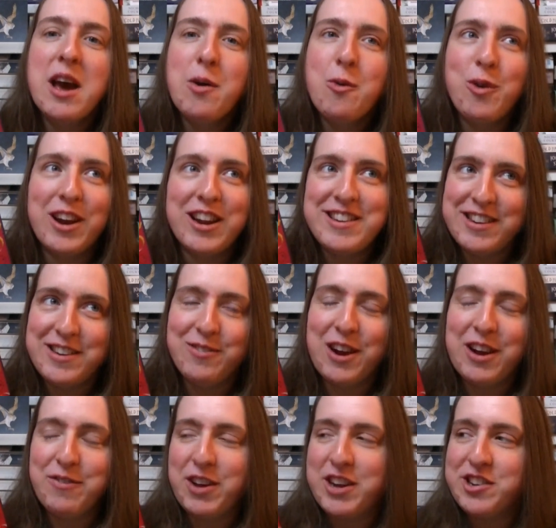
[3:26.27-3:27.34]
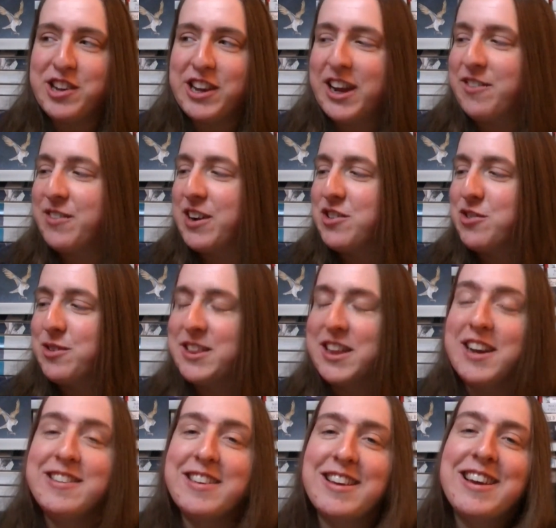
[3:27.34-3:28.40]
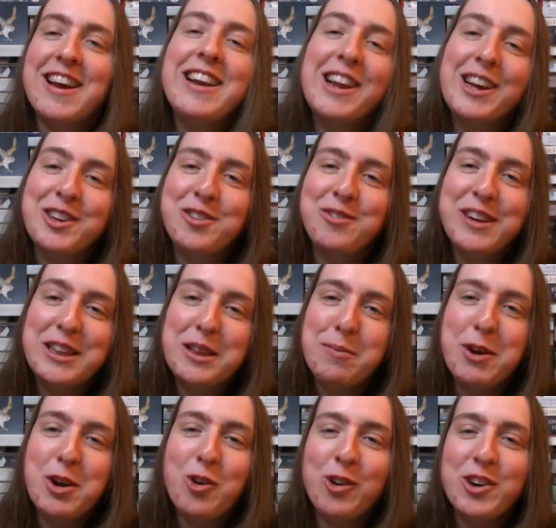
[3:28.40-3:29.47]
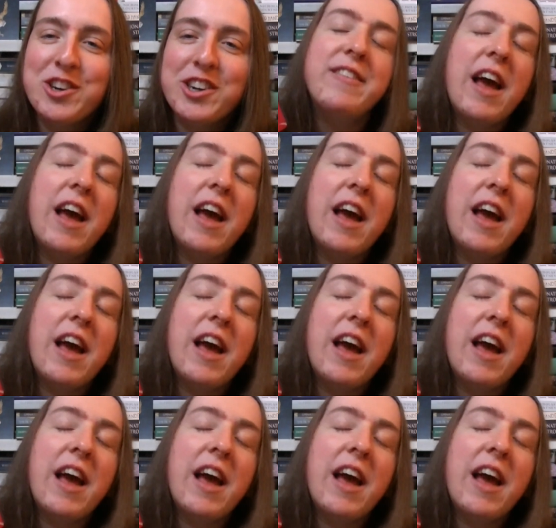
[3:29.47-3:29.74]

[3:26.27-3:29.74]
when I did eventually get around to it, that I said I'd like to read them in order.